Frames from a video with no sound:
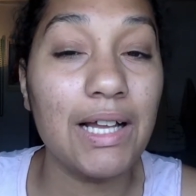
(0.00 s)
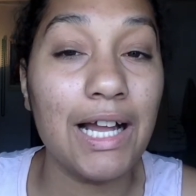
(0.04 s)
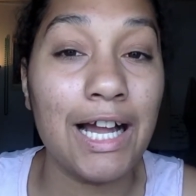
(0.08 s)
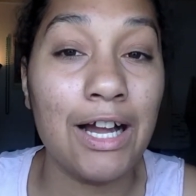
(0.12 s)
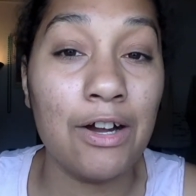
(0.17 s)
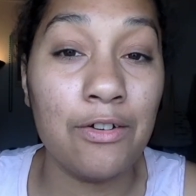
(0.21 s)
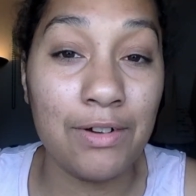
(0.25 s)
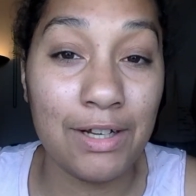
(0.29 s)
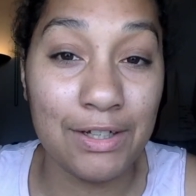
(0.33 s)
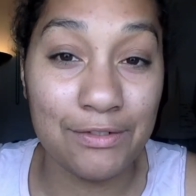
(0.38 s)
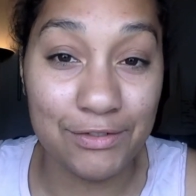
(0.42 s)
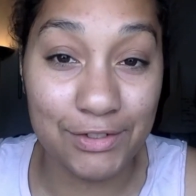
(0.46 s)

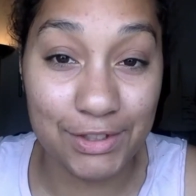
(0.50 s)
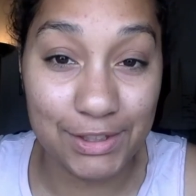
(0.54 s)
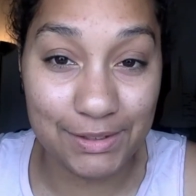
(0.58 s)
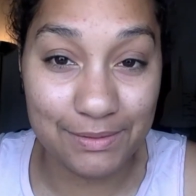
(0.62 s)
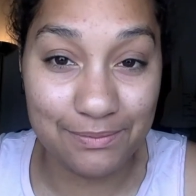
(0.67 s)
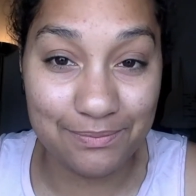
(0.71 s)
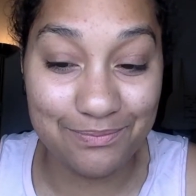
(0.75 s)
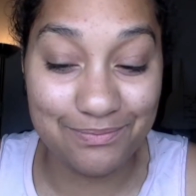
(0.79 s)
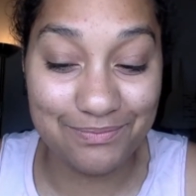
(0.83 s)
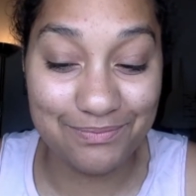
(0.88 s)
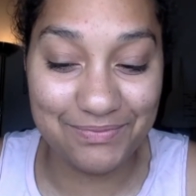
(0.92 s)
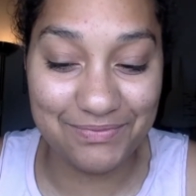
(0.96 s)
However,
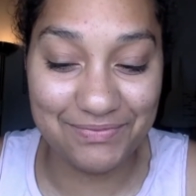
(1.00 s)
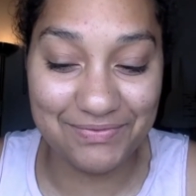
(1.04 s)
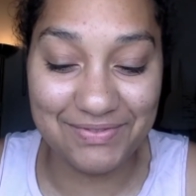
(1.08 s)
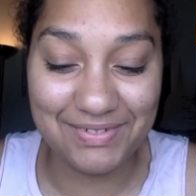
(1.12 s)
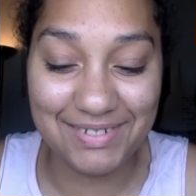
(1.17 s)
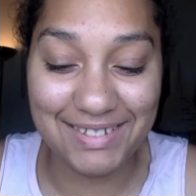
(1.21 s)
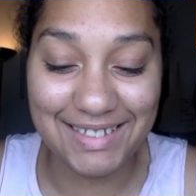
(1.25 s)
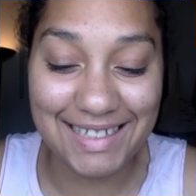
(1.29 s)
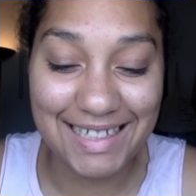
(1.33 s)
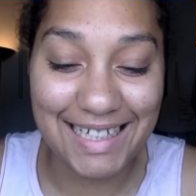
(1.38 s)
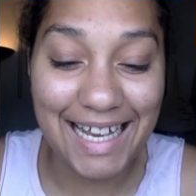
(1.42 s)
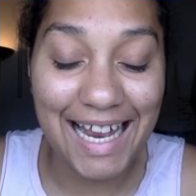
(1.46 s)

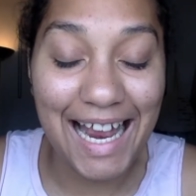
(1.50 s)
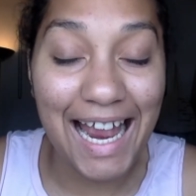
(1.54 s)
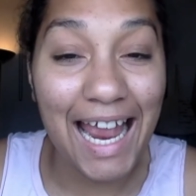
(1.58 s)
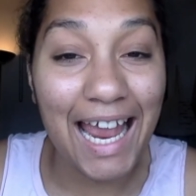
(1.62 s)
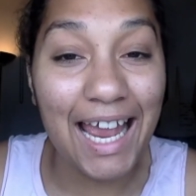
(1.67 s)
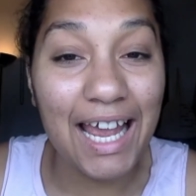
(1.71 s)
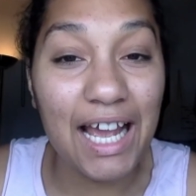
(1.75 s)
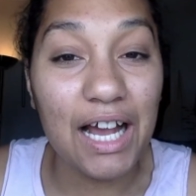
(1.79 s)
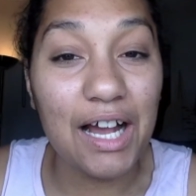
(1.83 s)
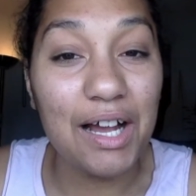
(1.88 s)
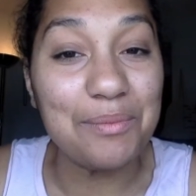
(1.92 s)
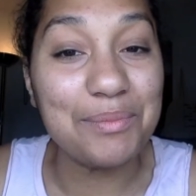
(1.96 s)

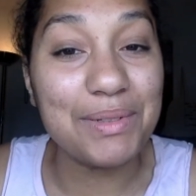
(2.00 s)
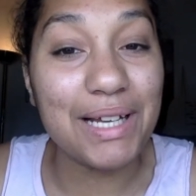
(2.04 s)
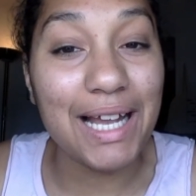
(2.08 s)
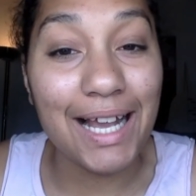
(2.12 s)
I'm